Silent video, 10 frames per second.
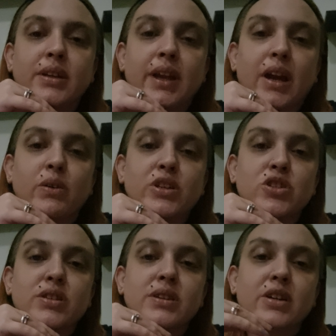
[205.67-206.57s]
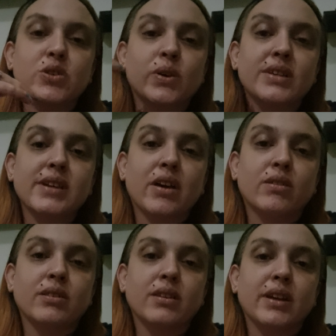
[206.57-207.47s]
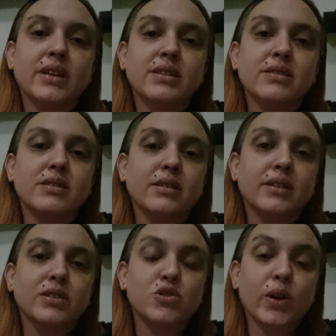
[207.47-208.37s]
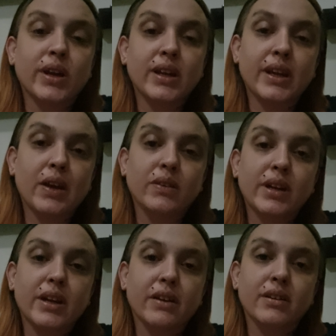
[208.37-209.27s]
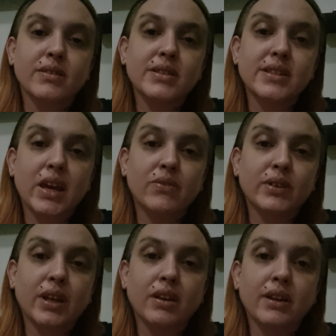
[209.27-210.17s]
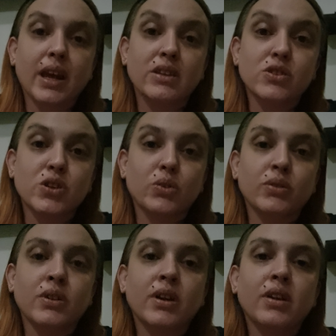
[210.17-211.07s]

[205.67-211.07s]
now it's just not Tony's health. It's trying to get out of here safely and soon.